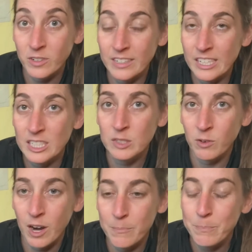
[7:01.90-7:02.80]
it is for
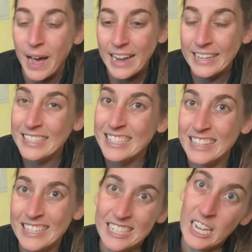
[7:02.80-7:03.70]
our body to
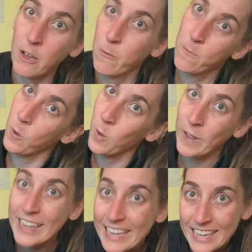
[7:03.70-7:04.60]
then take a full
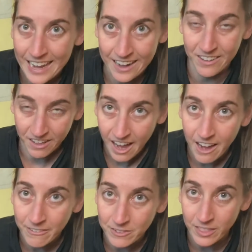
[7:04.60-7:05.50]
inhale
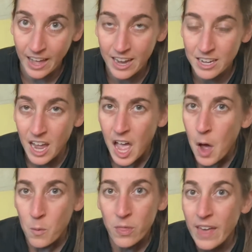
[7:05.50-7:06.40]
after that.
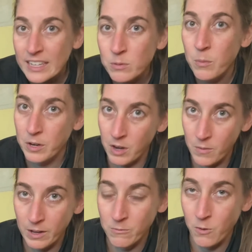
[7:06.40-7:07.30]
Well, that's what we're
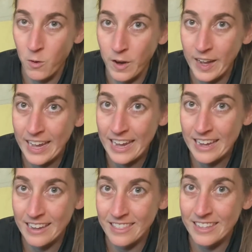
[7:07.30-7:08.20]
going for
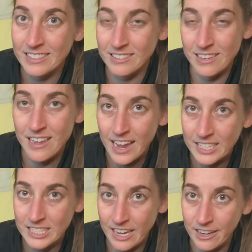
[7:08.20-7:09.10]
in this
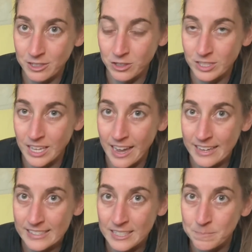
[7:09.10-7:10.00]
next exercise.